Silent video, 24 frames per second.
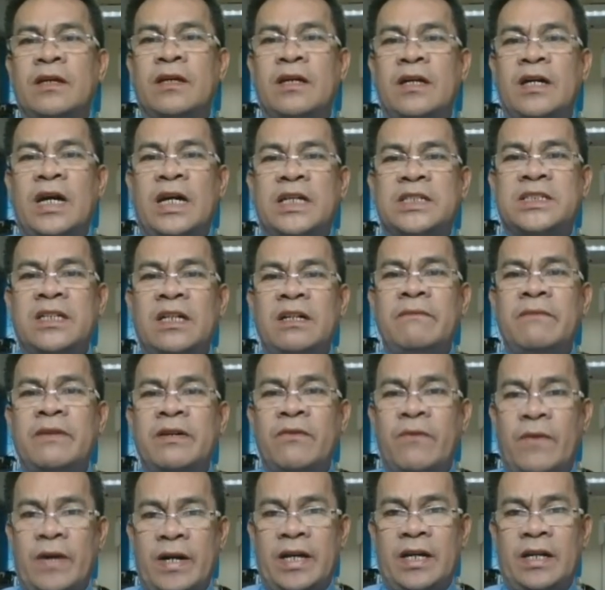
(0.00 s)
A silver
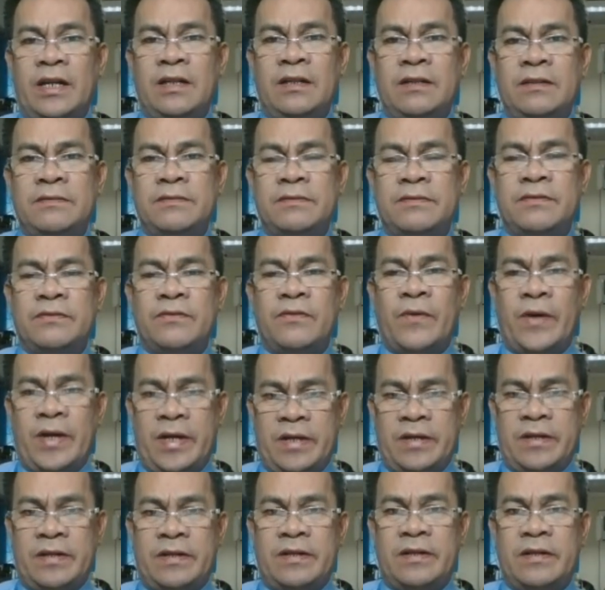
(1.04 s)

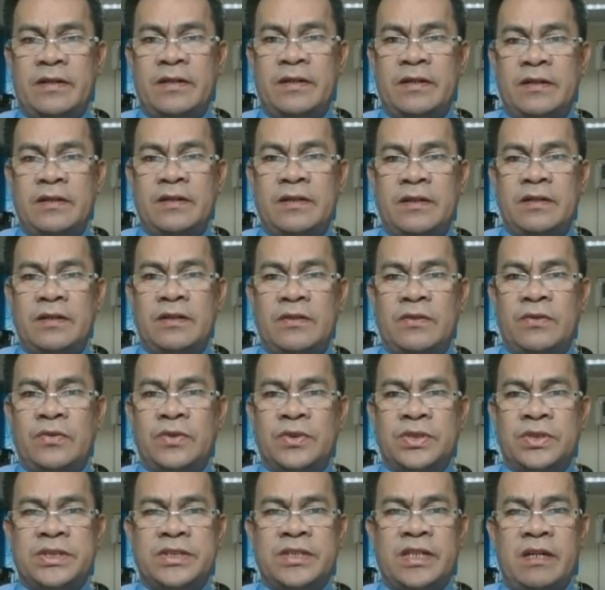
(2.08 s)
wire
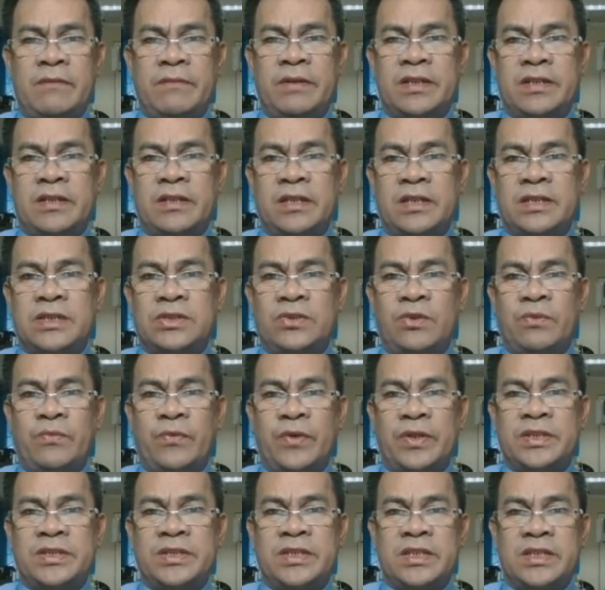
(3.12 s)
whose diameter is
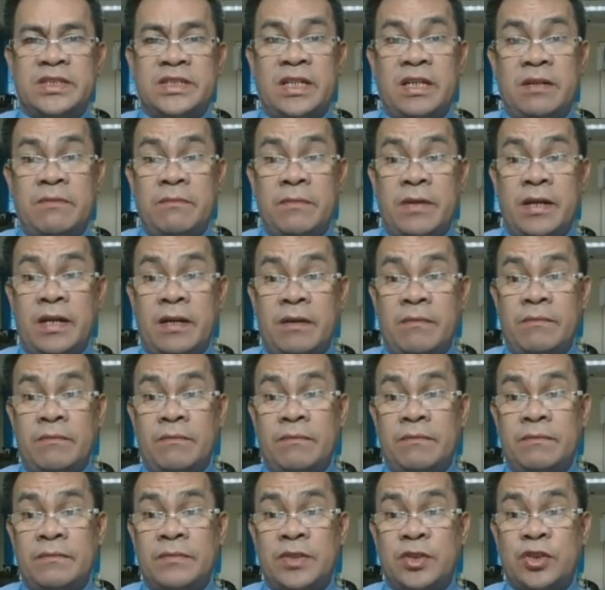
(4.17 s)
2.6 mm
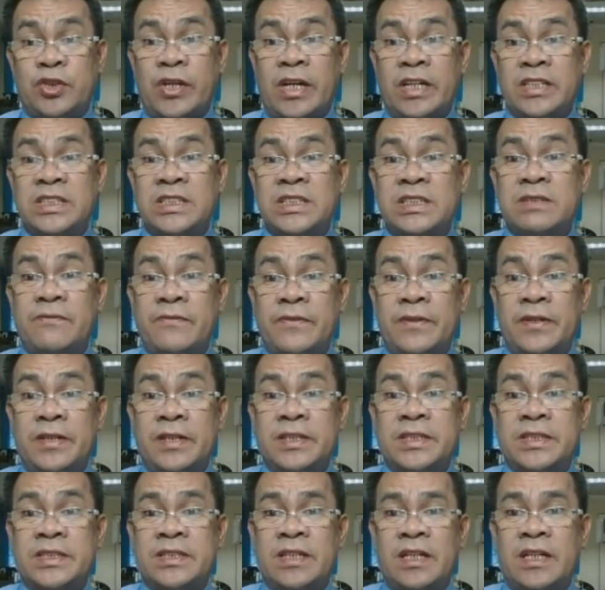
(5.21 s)

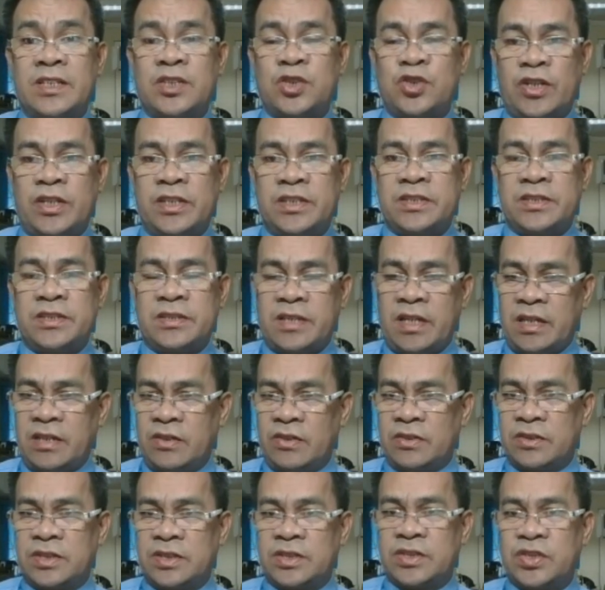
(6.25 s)
transfers a charge. Take
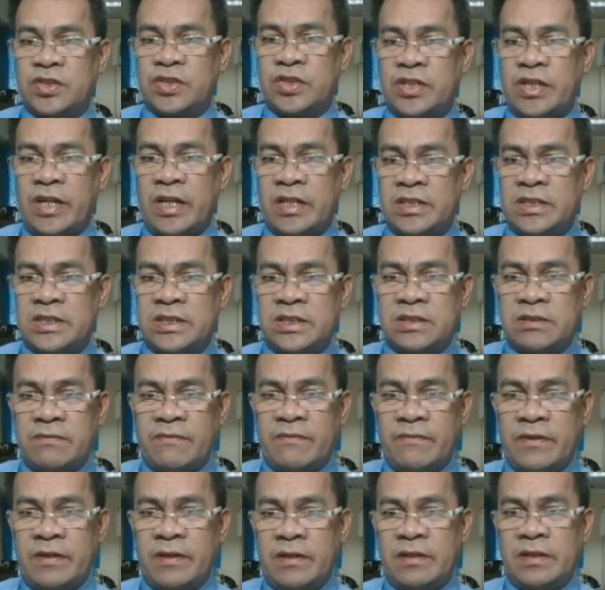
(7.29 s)
note,
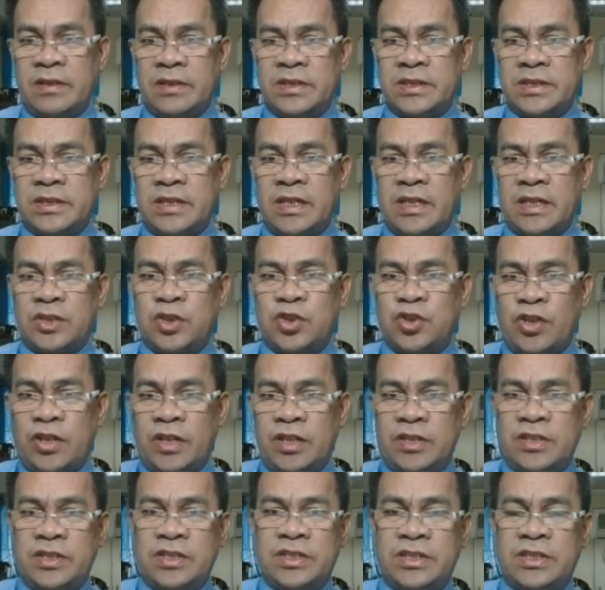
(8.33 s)
transfers a
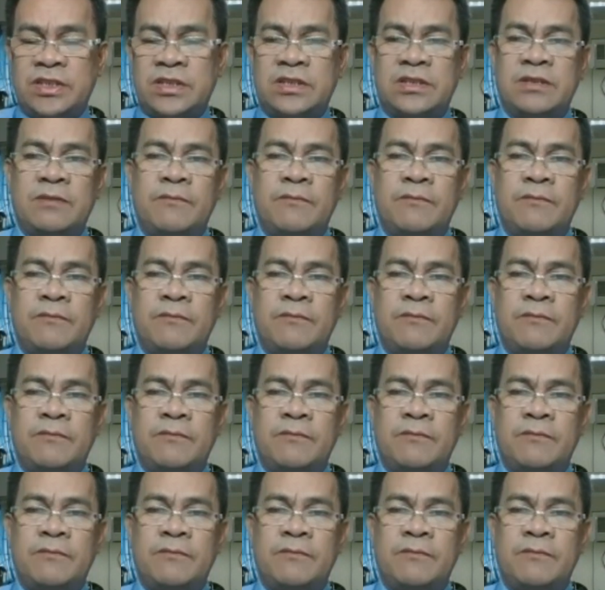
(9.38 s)
charge